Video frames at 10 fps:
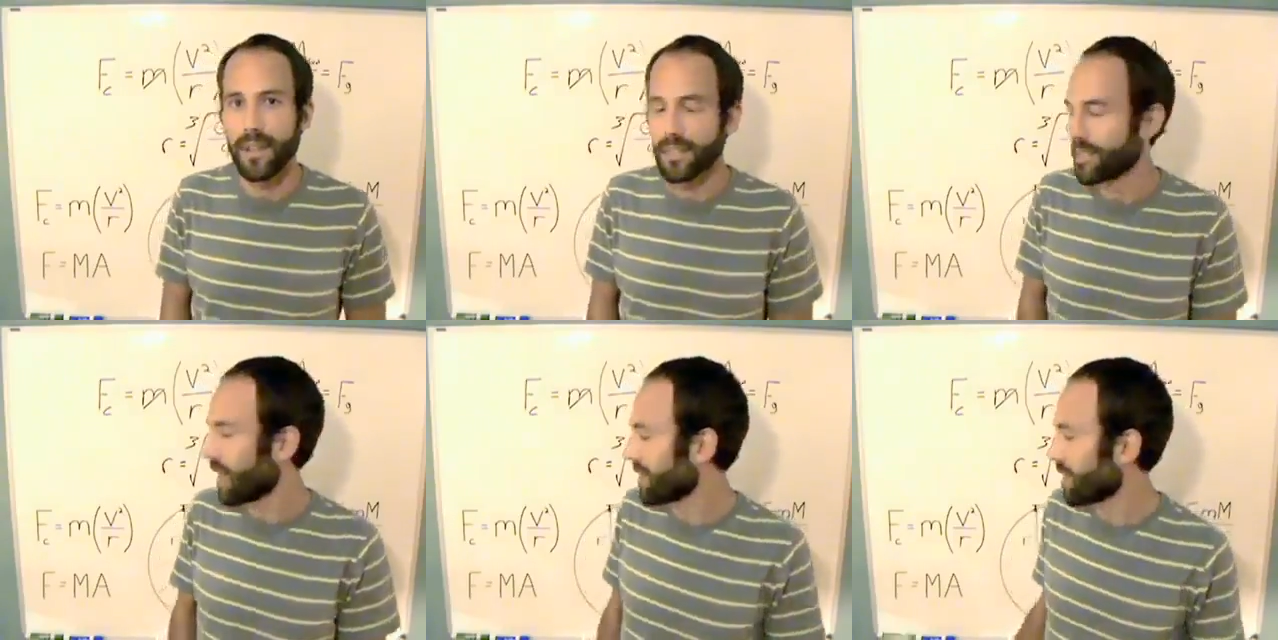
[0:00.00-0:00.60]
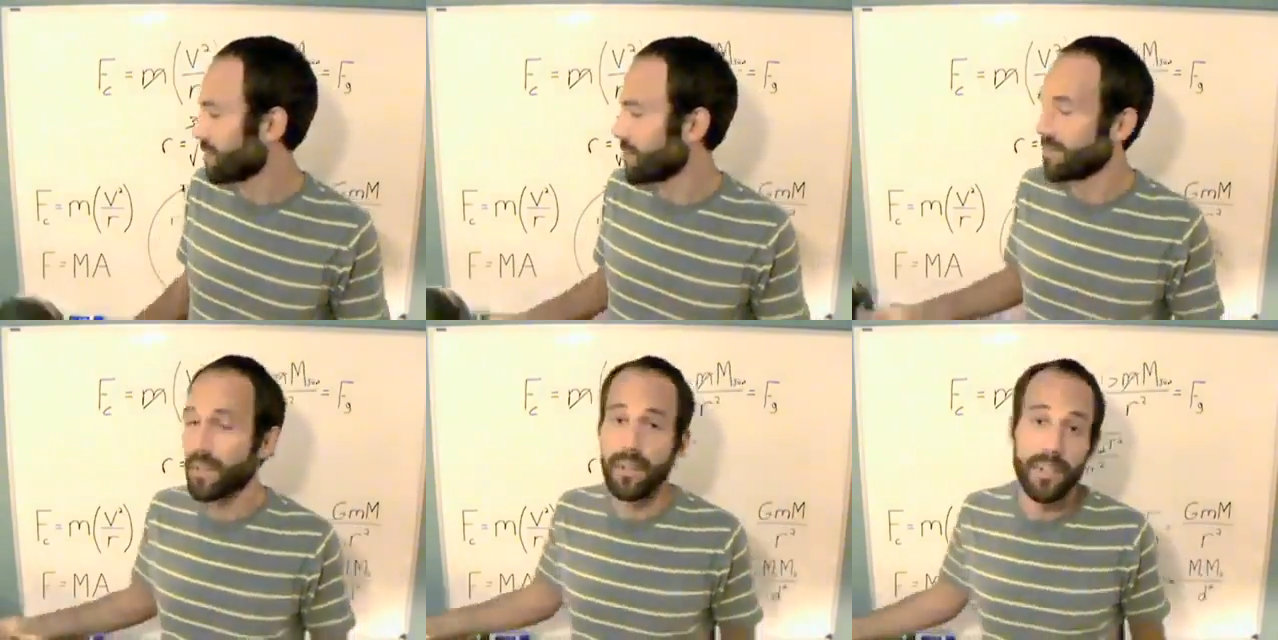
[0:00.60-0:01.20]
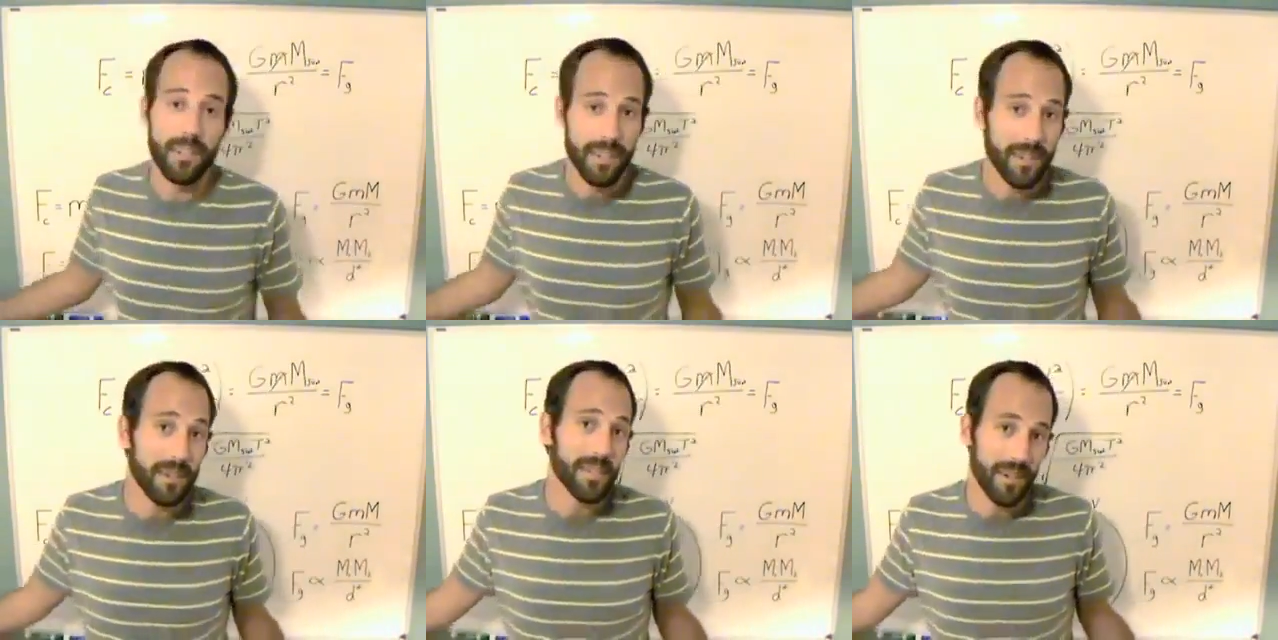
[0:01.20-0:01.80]
Actually, I think it would be very
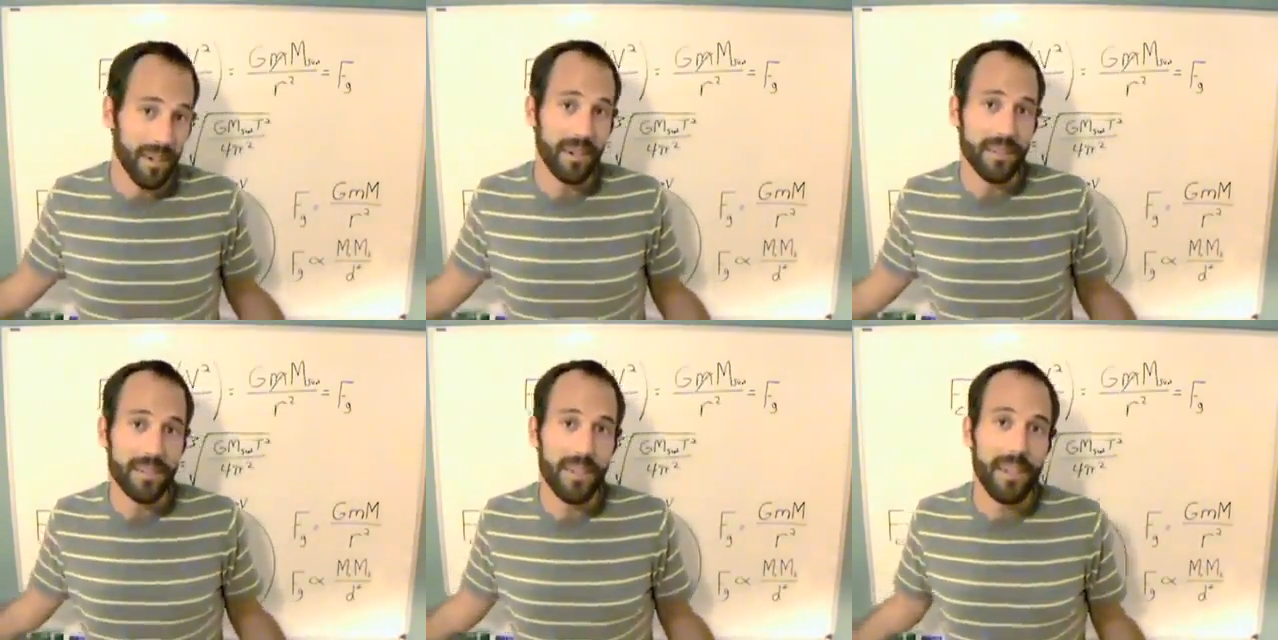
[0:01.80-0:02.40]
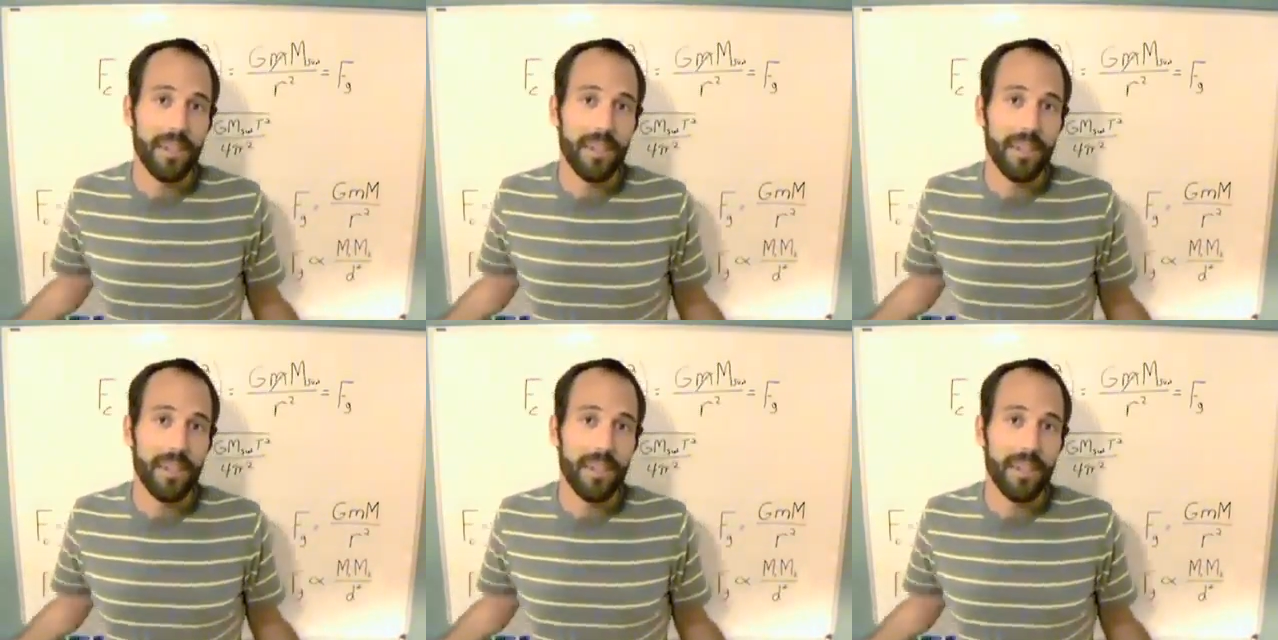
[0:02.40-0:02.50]
clear to us